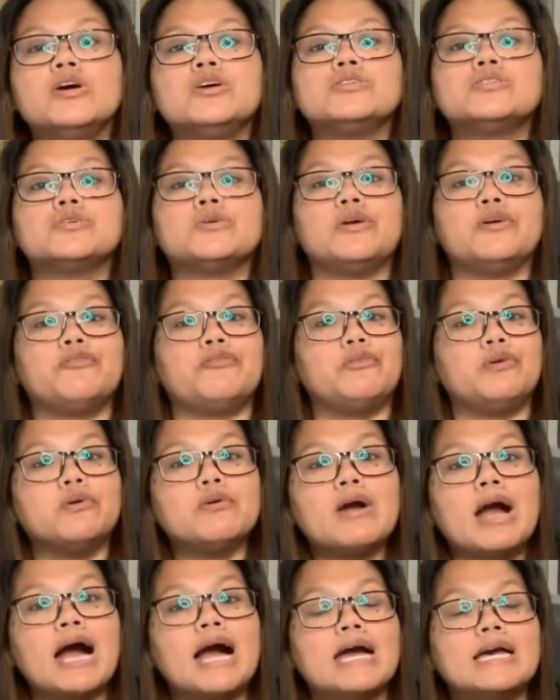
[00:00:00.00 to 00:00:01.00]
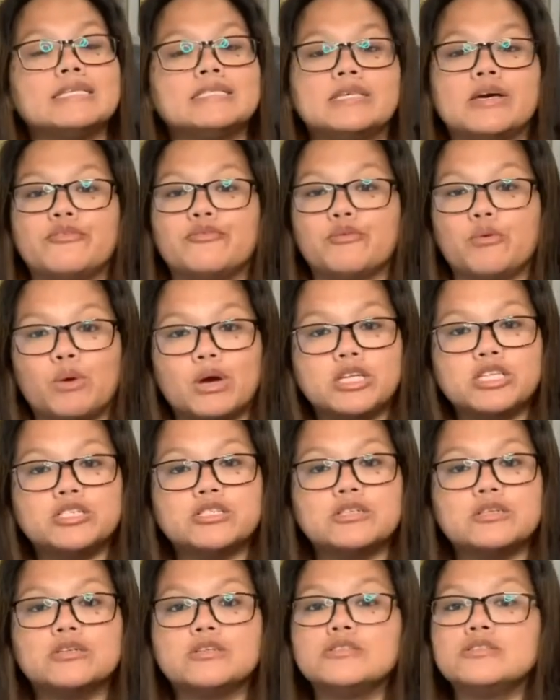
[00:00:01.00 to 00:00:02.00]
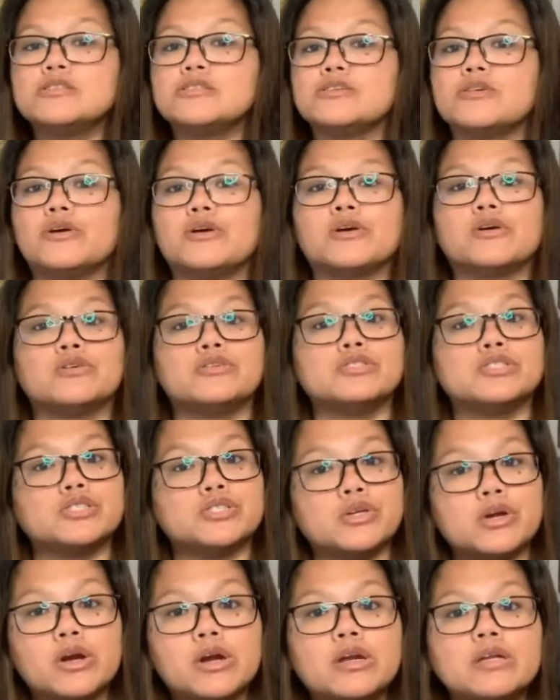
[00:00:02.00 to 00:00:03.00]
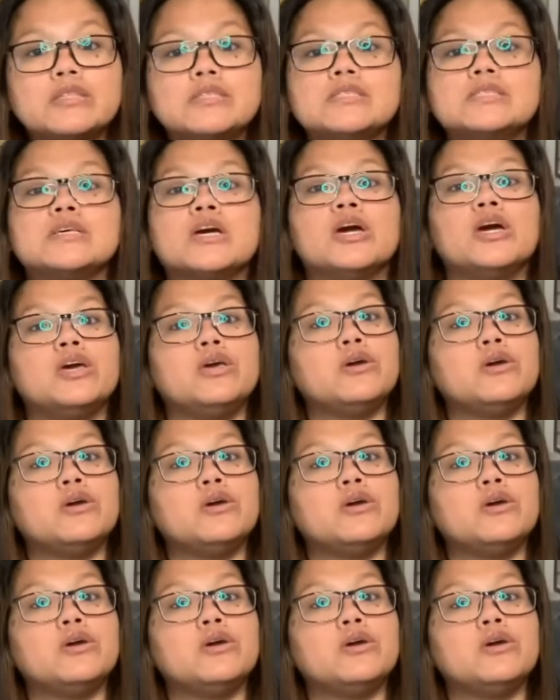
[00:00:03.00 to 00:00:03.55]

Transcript: So if you guys have questions or concerns,